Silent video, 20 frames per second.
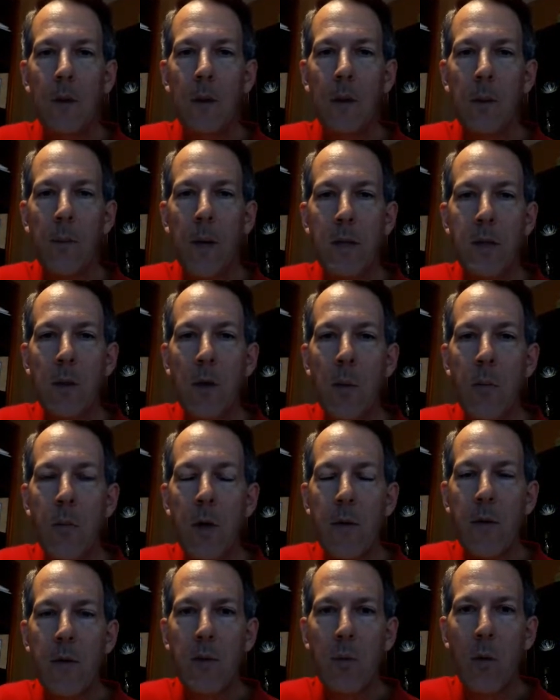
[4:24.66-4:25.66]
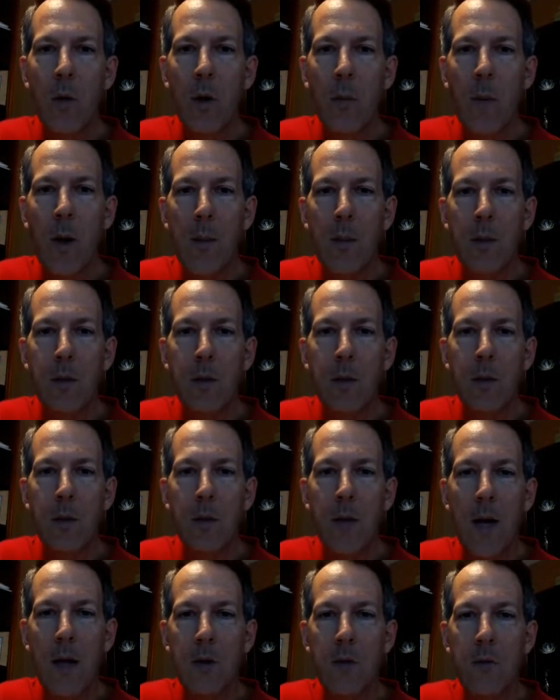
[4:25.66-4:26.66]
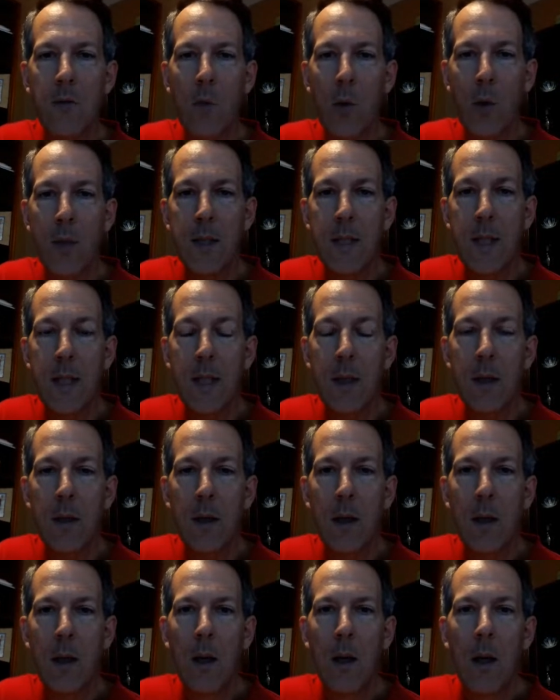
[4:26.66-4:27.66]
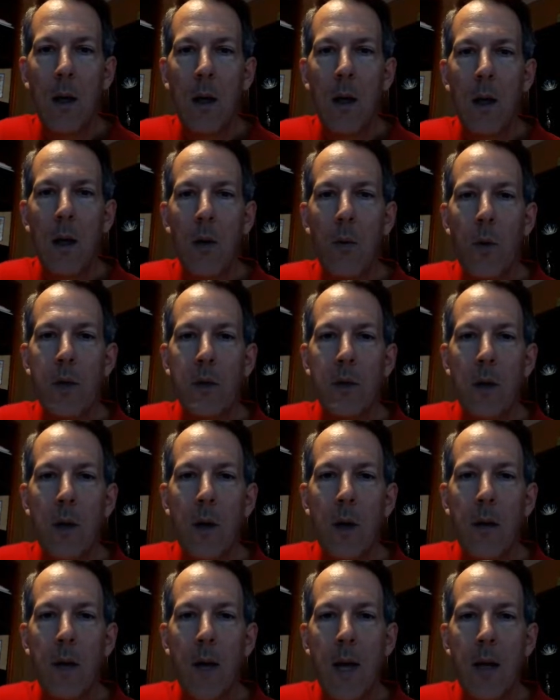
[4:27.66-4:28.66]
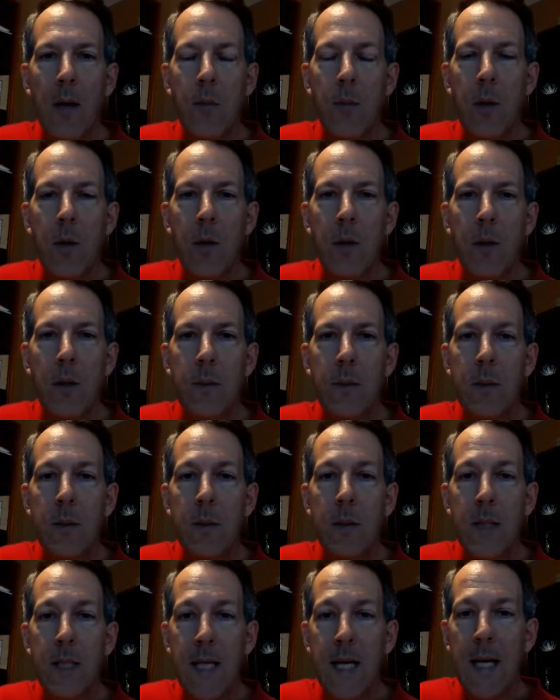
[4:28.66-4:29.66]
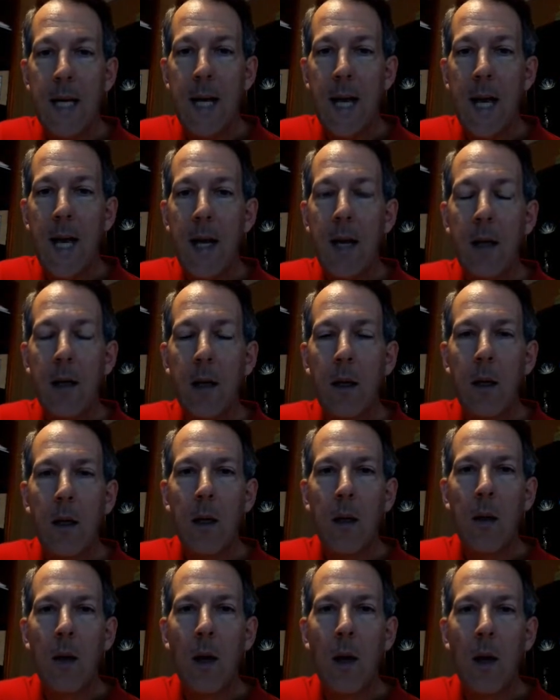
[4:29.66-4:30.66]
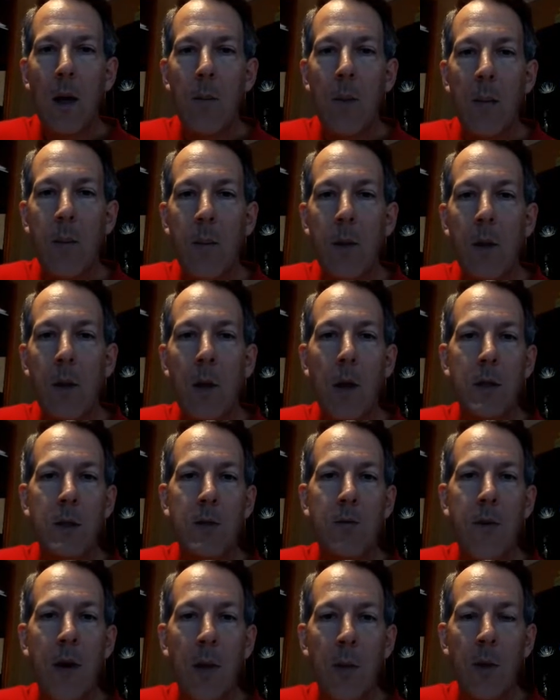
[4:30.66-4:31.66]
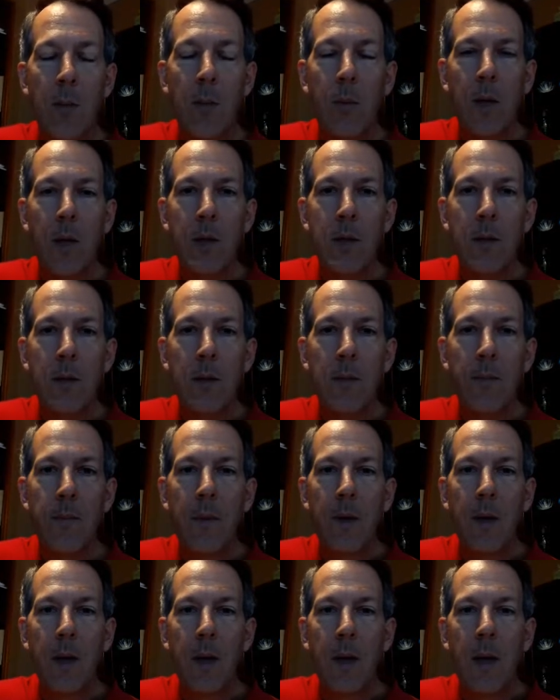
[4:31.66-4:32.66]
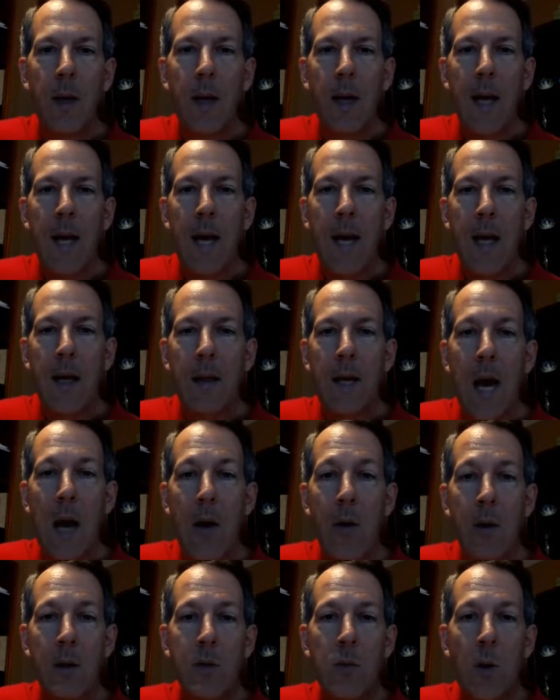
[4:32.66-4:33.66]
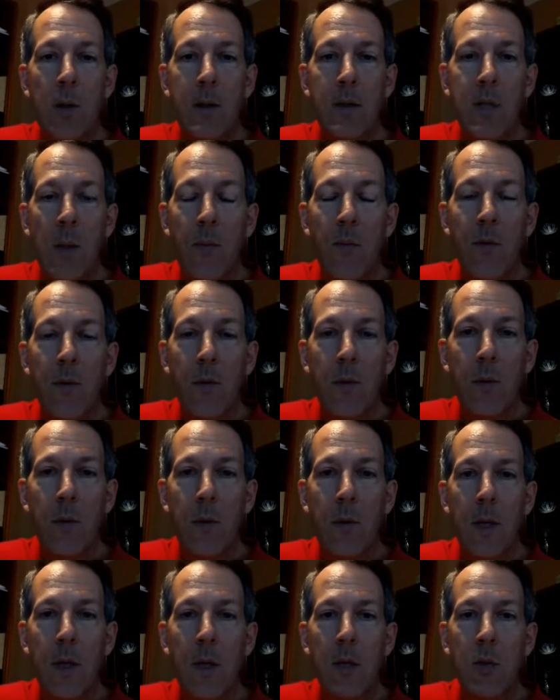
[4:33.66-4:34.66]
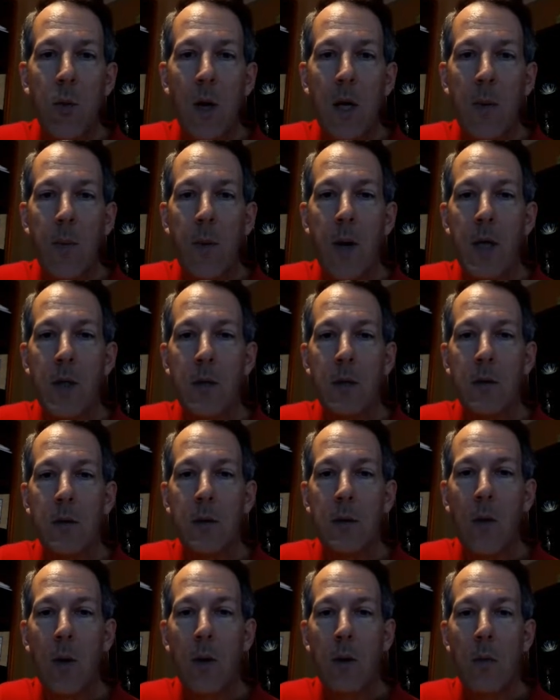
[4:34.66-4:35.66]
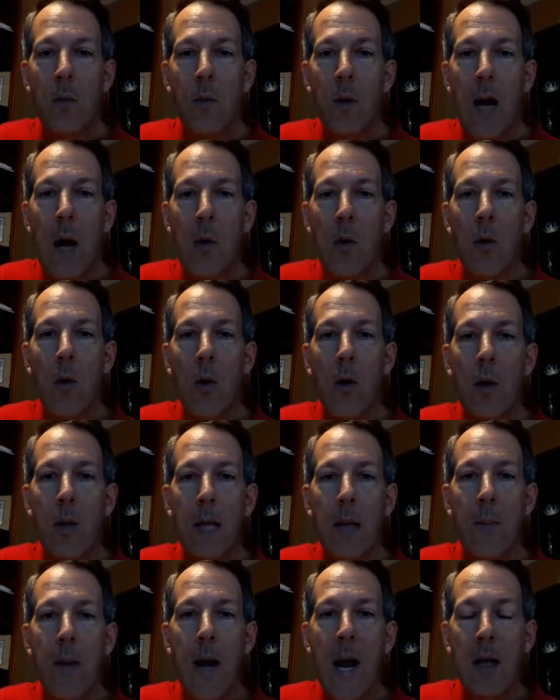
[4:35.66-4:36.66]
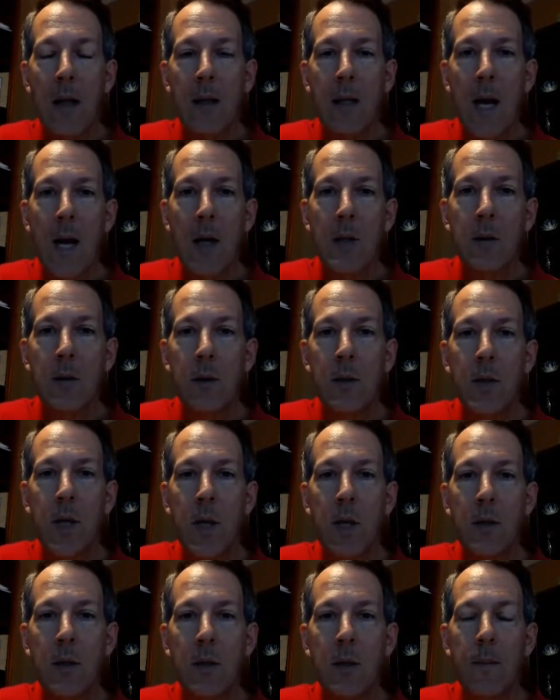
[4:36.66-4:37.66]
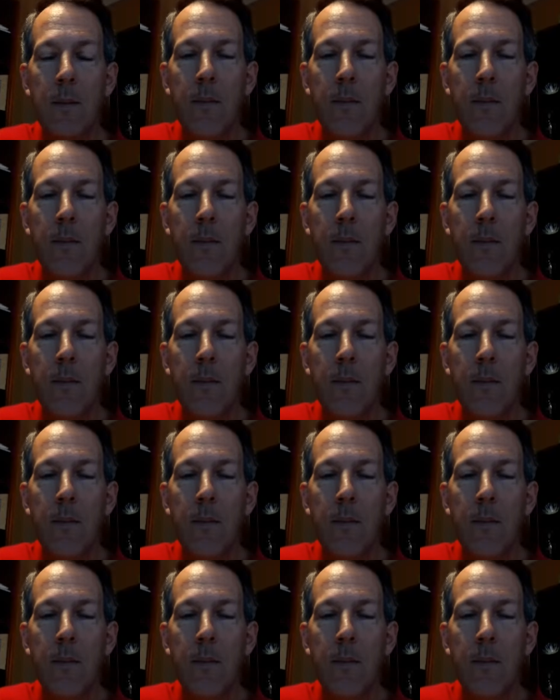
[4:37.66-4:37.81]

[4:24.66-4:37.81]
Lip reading: Based on our previous work published in 2014, we saw that mutant DNA may be lost following ablation. And carrying this one step further, in 20 patients who underwent alcohol and paclitaxel injection,